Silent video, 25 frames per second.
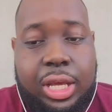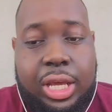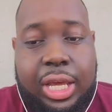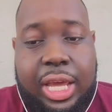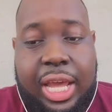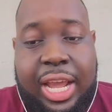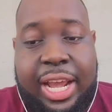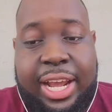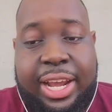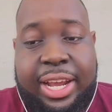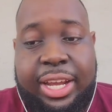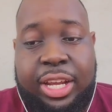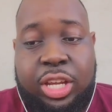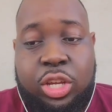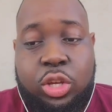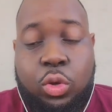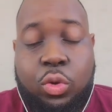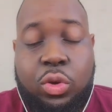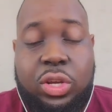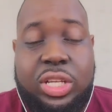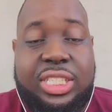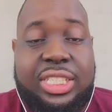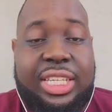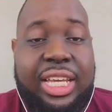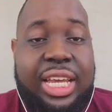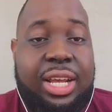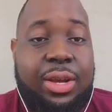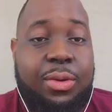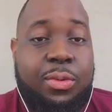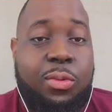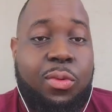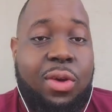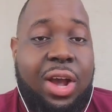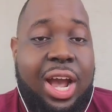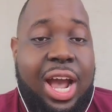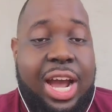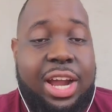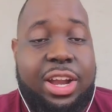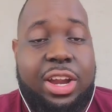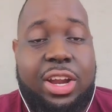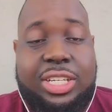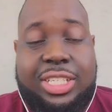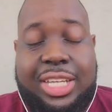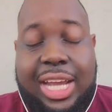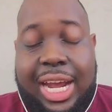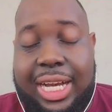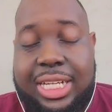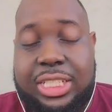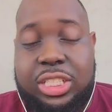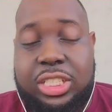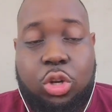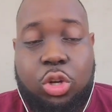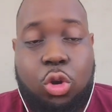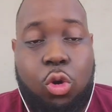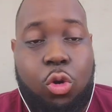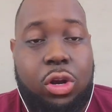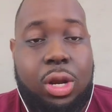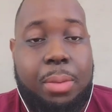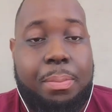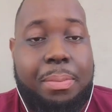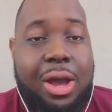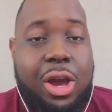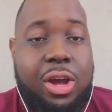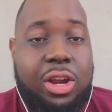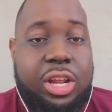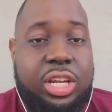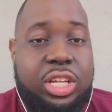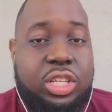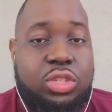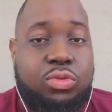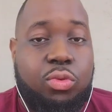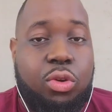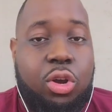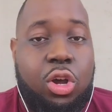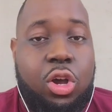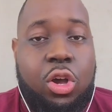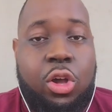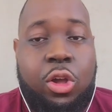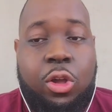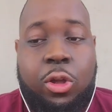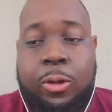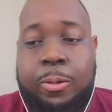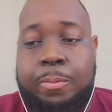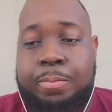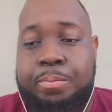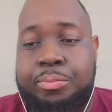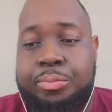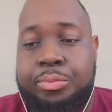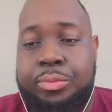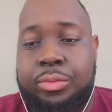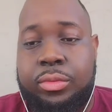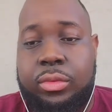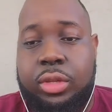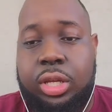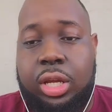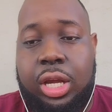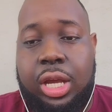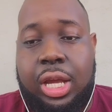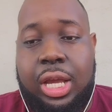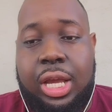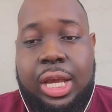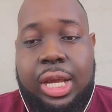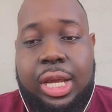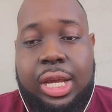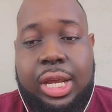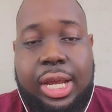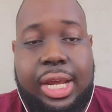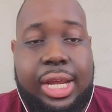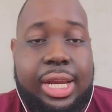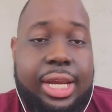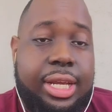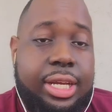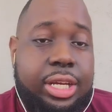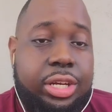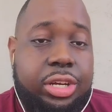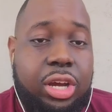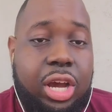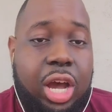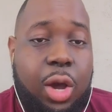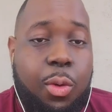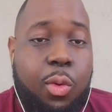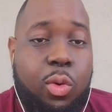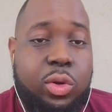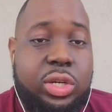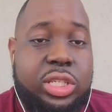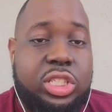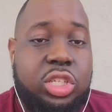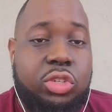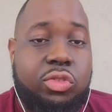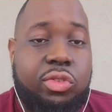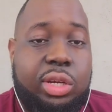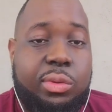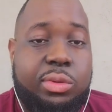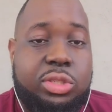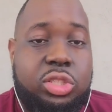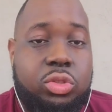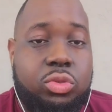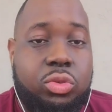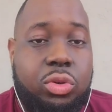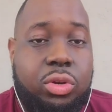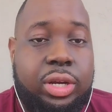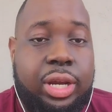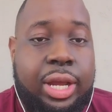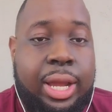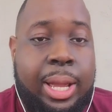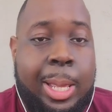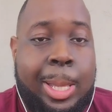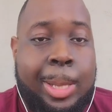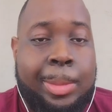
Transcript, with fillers: And you could say how their tactics are going about it is wrong, uh, and you know I won't disagree with you on that.